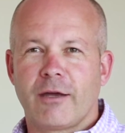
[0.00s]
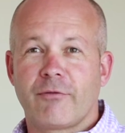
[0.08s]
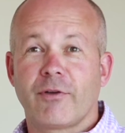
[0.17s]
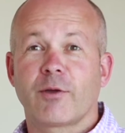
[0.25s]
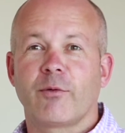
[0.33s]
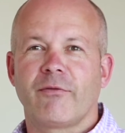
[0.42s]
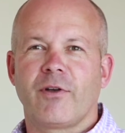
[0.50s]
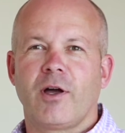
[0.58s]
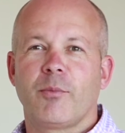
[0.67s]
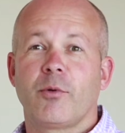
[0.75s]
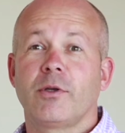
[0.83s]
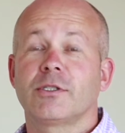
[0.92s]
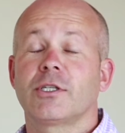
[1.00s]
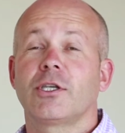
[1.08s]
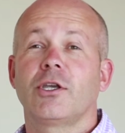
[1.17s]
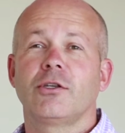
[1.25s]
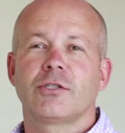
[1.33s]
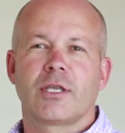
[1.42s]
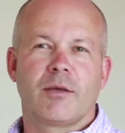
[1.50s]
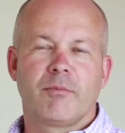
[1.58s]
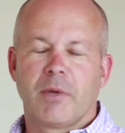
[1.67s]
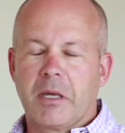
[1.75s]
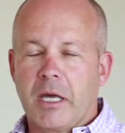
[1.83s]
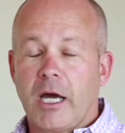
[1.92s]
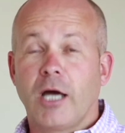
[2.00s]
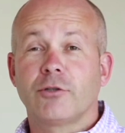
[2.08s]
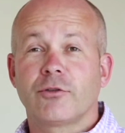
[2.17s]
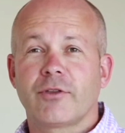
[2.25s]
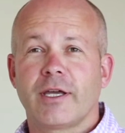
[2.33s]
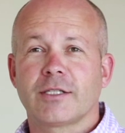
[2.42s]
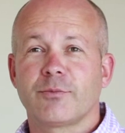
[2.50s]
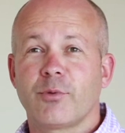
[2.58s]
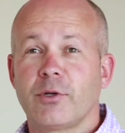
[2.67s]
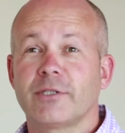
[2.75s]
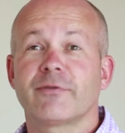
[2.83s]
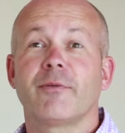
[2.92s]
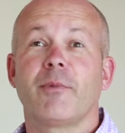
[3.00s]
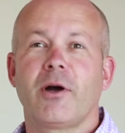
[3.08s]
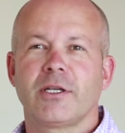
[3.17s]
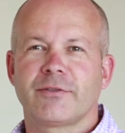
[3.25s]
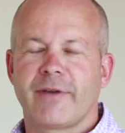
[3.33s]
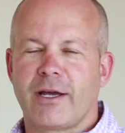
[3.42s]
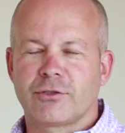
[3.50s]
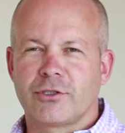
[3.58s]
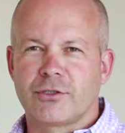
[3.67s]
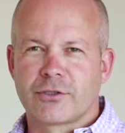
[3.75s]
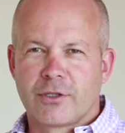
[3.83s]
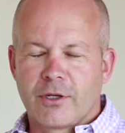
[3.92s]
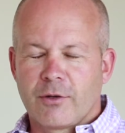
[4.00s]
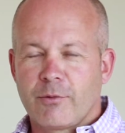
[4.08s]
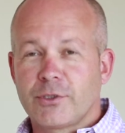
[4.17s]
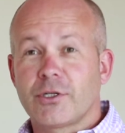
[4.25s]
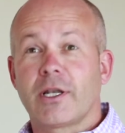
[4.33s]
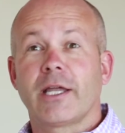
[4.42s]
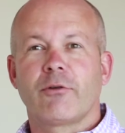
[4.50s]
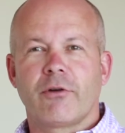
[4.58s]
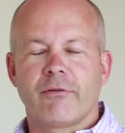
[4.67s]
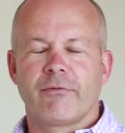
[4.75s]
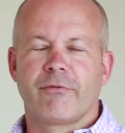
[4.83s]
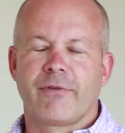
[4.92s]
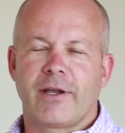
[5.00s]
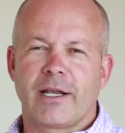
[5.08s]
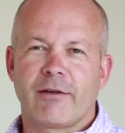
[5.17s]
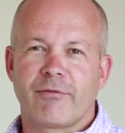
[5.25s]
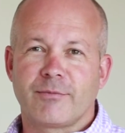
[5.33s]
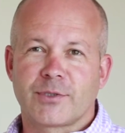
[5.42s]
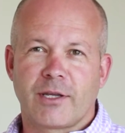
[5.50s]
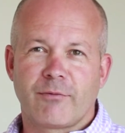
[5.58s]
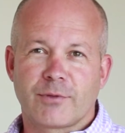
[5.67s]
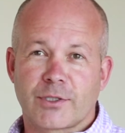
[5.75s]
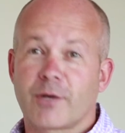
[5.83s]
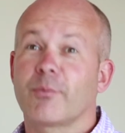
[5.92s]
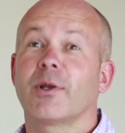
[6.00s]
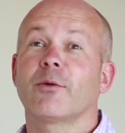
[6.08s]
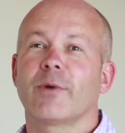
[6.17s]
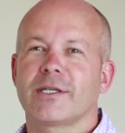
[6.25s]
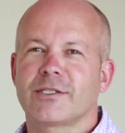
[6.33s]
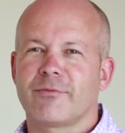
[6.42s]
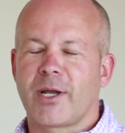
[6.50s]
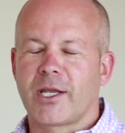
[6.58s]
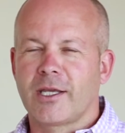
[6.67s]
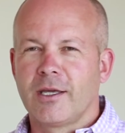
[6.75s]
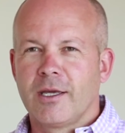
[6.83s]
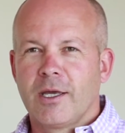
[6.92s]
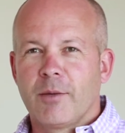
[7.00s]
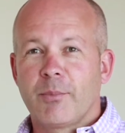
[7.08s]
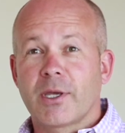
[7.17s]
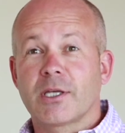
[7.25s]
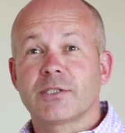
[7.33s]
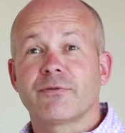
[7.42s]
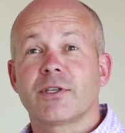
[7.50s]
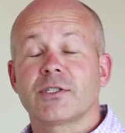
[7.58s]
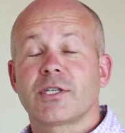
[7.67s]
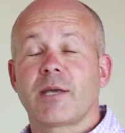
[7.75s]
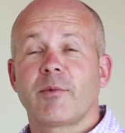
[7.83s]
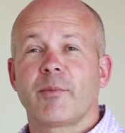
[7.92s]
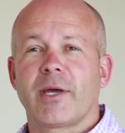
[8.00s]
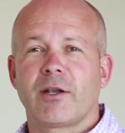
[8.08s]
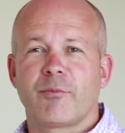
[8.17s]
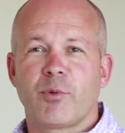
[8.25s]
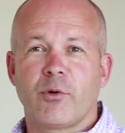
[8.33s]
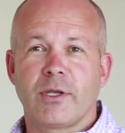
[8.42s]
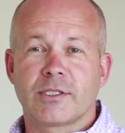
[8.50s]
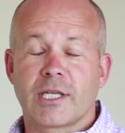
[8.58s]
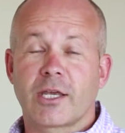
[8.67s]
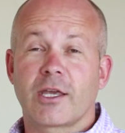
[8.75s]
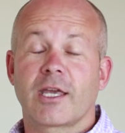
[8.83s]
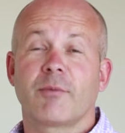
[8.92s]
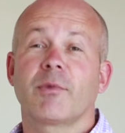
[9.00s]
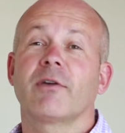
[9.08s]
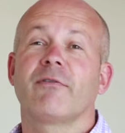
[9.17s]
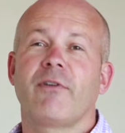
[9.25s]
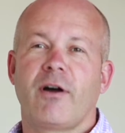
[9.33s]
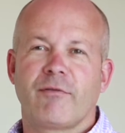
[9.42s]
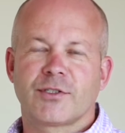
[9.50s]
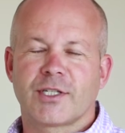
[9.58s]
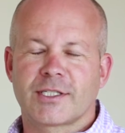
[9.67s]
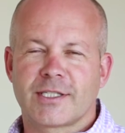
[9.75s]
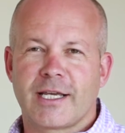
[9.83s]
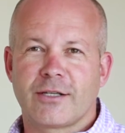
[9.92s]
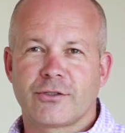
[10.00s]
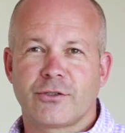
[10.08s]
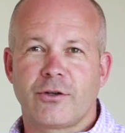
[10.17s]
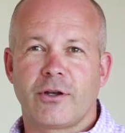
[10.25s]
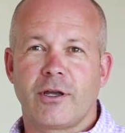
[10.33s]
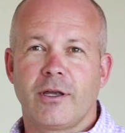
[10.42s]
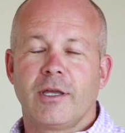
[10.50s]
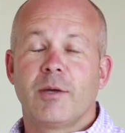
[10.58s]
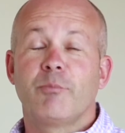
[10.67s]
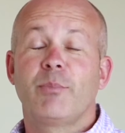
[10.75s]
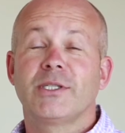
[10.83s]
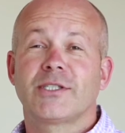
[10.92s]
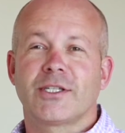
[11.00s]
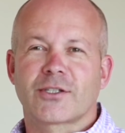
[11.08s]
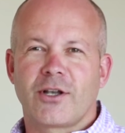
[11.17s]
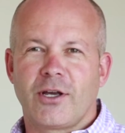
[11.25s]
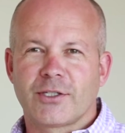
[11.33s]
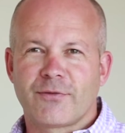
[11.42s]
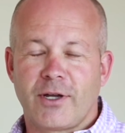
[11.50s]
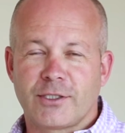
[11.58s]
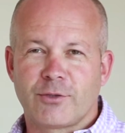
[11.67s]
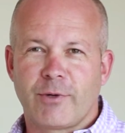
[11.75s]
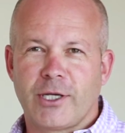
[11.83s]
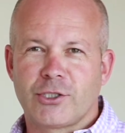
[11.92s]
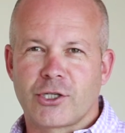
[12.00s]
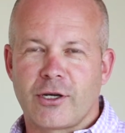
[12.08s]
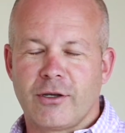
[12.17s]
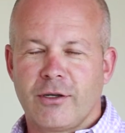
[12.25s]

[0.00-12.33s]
frequent flyer points and using them 100,000 points for Myers vouchers, which I later found out from Steve was a complete waste of money, because for the same amount of points he could get me a $5,000 or $6,000 business class flight to Asia.